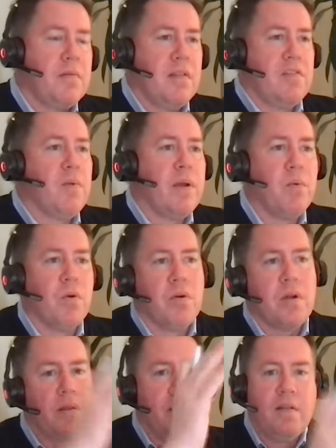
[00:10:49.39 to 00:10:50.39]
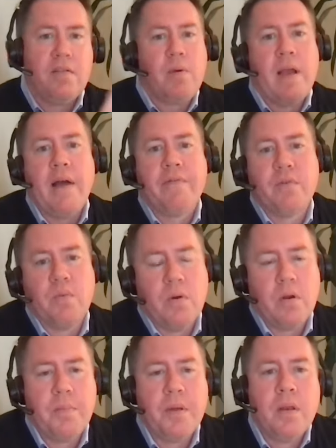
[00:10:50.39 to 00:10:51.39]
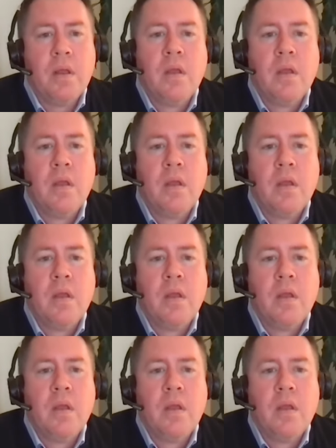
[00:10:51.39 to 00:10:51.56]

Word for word: this way at work and then this way after work but